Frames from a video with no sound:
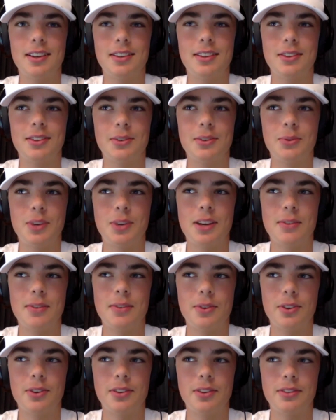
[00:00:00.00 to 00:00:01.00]

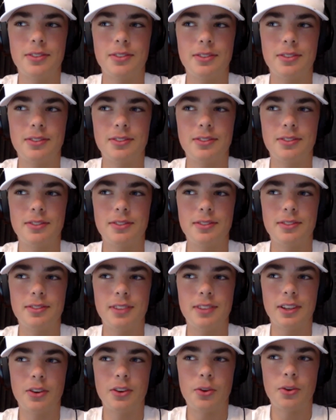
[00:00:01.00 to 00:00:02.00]
whenever
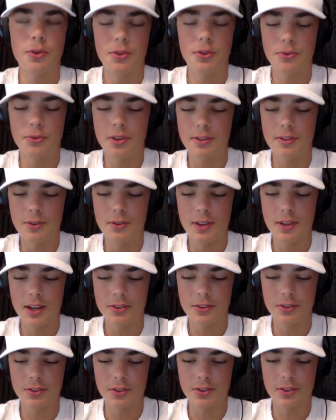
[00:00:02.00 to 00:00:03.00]
like all three of you
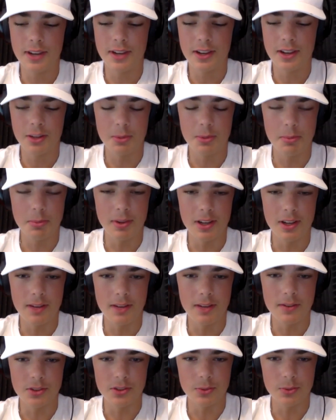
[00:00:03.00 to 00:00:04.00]
guys are now going to be playing
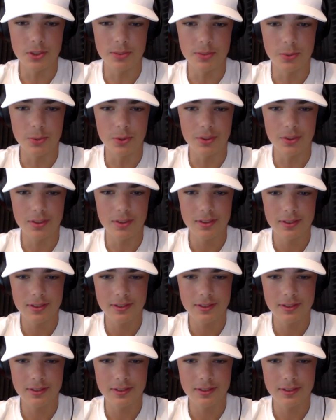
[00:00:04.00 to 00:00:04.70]
Division I sports?